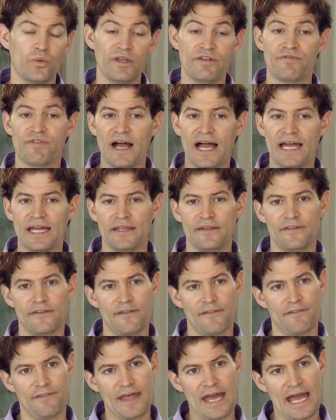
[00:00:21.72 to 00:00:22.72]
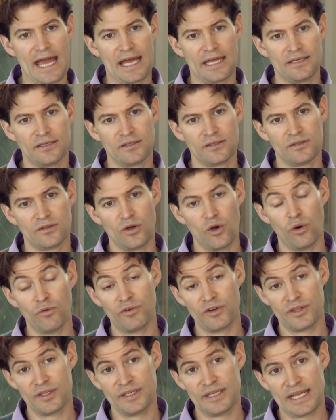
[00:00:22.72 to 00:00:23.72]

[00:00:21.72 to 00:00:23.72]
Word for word: We find that over the